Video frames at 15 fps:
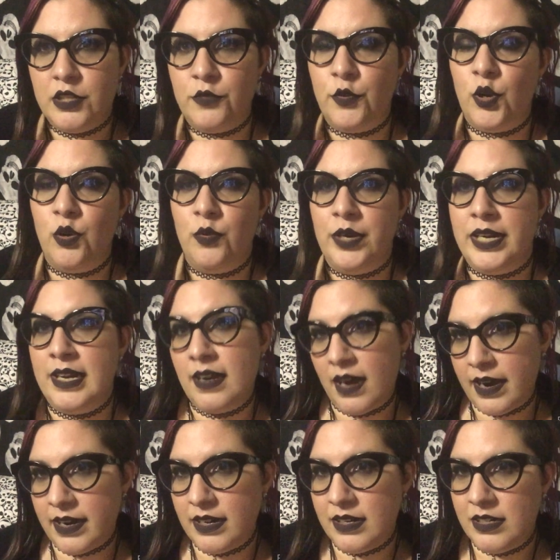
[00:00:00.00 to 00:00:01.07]
You've already
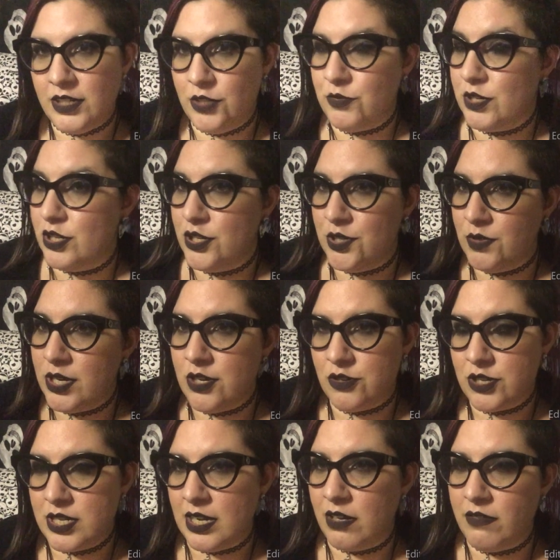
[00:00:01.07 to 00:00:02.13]
got it. You can do it
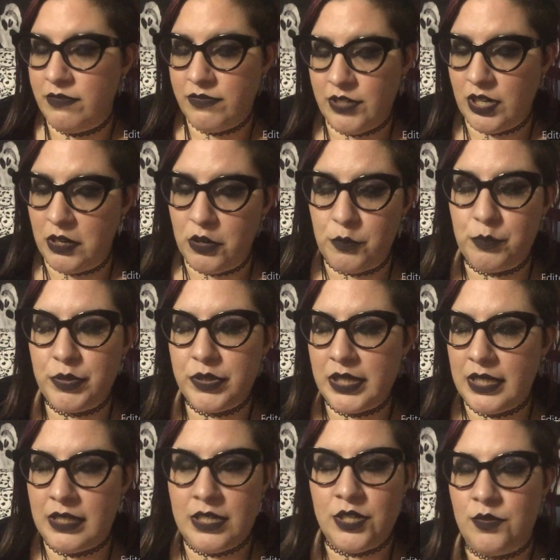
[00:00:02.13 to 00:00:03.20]
yourself. You can
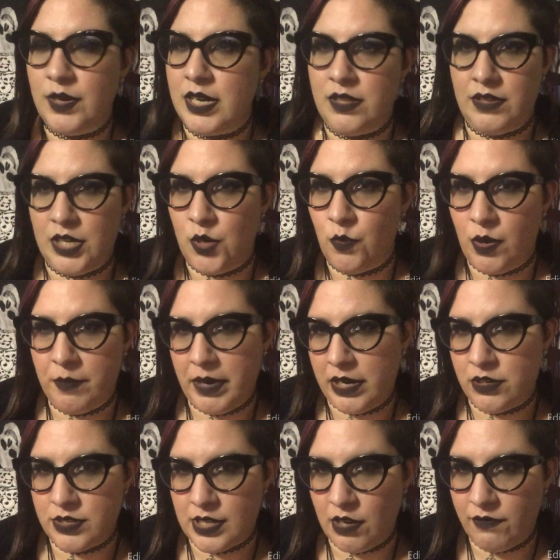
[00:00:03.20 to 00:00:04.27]
completely do anything you want by
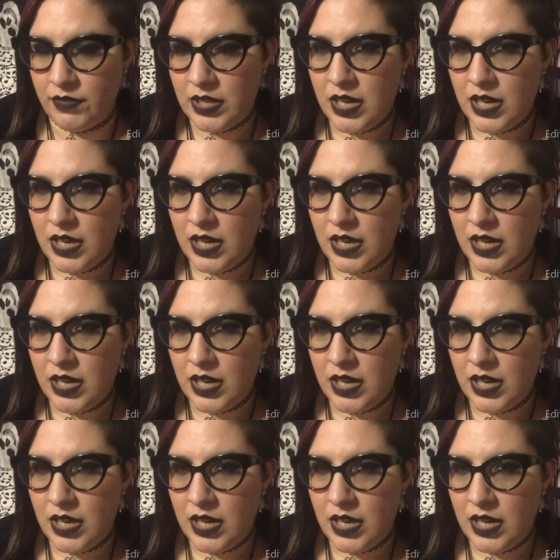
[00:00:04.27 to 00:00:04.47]
yourself.